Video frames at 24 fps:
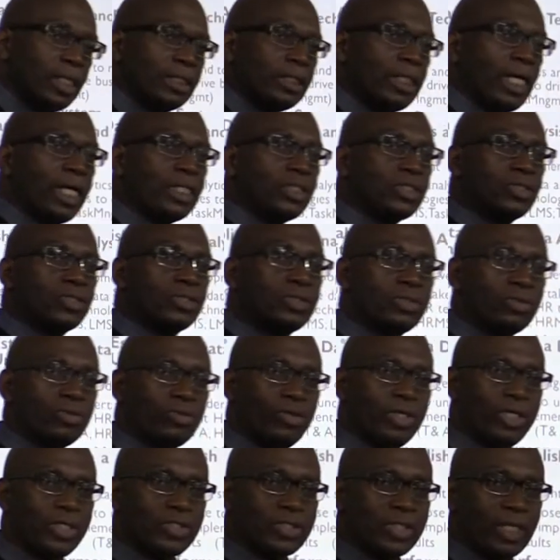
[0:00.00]
That's
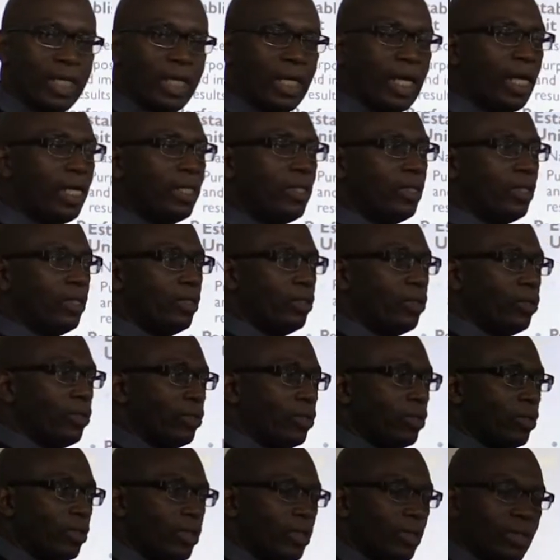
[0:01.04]
Grace Ann.
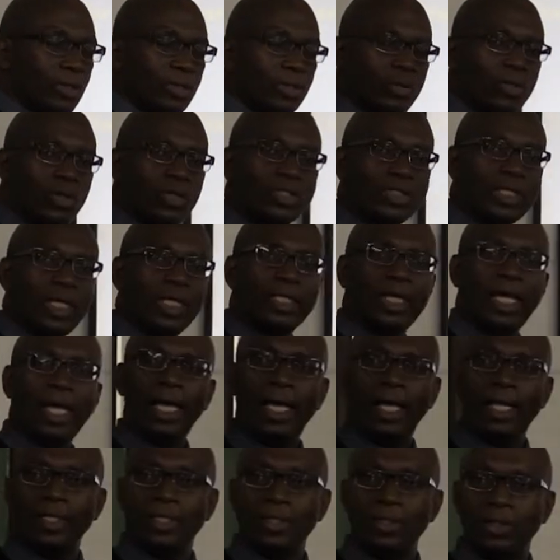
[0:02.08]
No, it's not
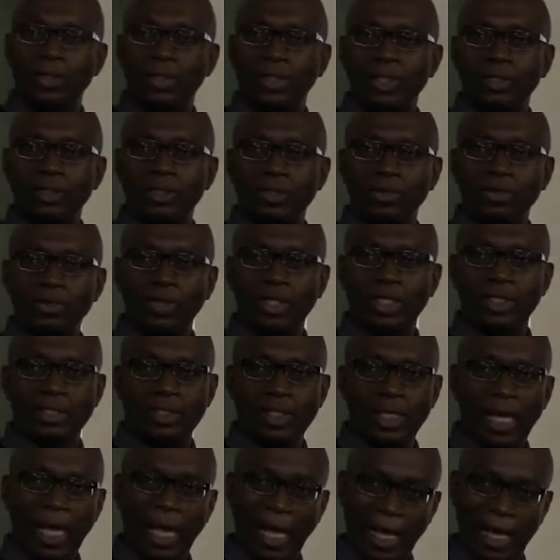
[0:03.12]
Han. It's Grace
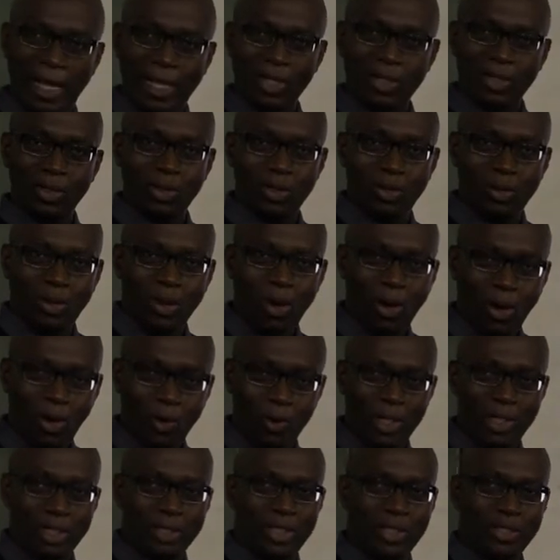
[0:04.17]
Ann
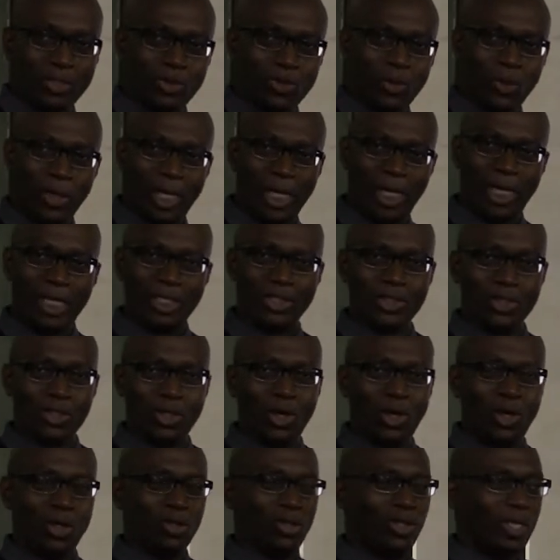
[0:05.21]
Howell. There's no H
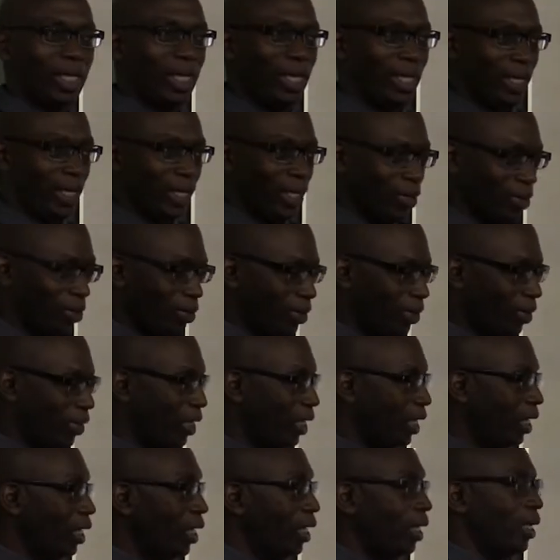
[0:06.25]
on the A.
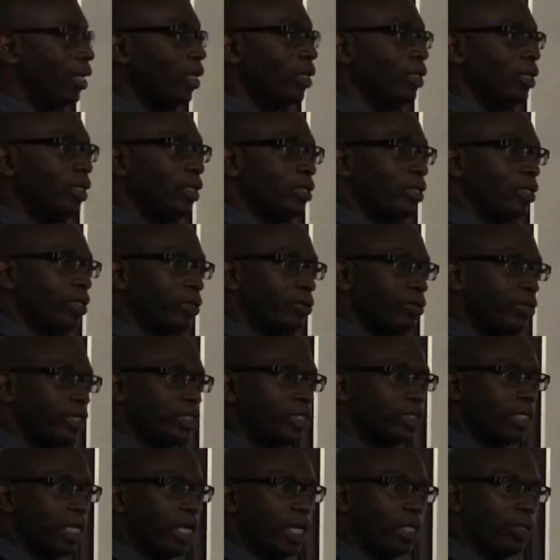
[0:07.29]

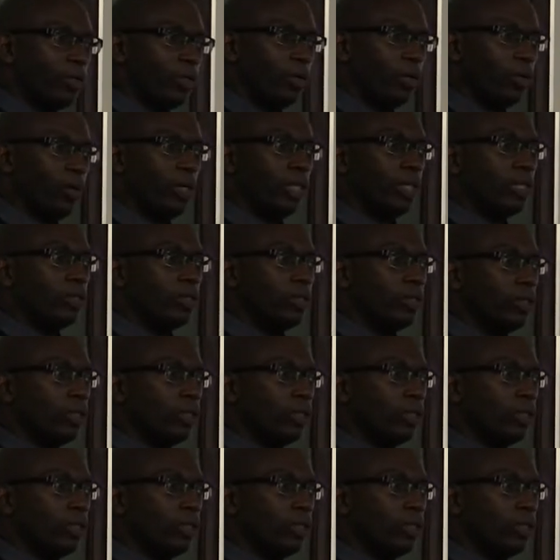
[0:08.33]
Grace Ann Howell.